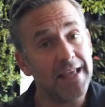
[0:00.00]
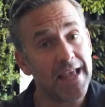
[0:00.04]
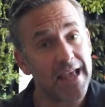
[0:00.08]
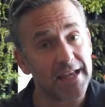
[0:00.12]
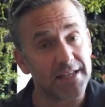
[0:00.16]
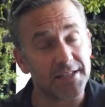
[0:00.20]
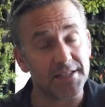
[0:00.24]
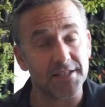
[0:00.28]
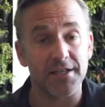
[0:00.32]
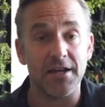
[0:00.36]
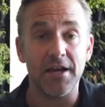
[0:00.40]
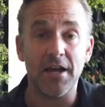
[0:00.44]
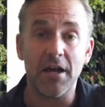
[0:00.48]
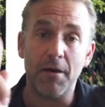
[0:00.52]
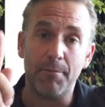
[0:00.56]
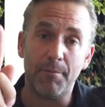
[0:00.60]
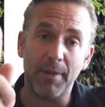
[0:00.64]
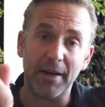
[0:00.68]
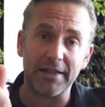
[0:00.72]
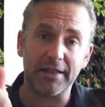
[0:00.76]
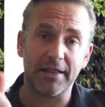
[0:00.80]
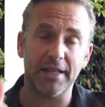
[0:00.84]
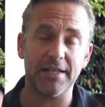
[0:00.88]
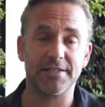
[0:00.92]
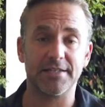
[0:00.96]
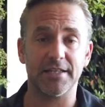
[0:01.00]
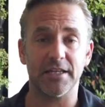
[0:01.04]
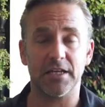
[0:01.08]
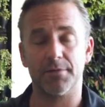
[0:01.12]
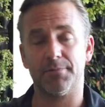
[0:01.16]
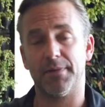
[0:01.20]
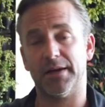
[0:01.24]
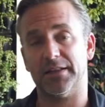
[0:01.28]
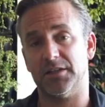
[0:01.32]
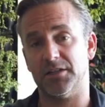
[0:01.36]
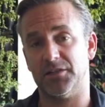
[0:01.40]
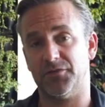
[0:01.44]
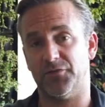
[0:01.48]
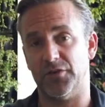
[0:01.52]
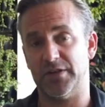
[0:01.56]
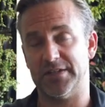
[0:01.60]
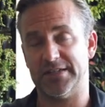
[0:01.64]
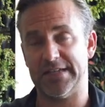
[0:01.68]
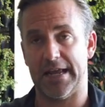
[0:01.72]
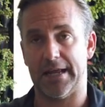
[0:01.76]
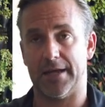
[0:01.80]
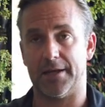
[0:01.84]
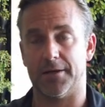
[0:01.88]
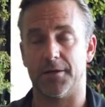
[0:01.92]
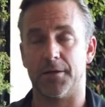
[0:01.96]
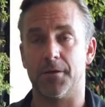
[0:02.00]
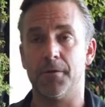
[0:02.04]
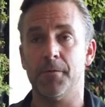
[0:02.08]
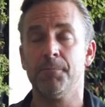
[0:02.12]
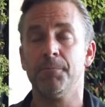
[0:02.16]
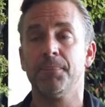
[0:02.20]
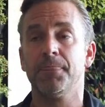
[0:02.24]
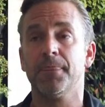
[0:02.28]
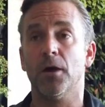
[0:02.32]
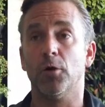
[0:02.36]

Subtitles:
Yes. But let's think about this for a second.